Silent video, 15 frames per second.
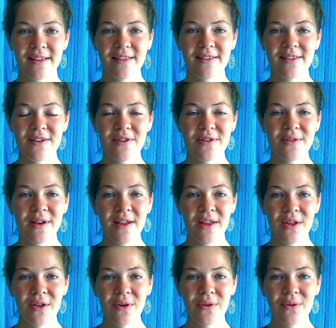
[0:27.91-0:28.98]
So,
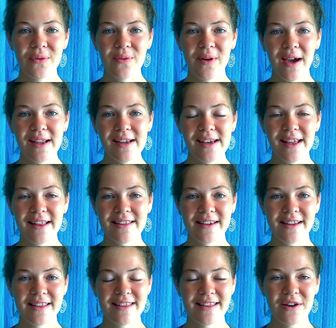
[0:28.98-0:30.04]
why a lesson
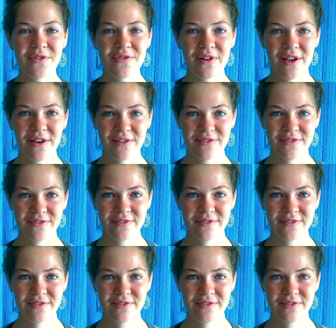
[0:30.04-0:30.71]
on self-love?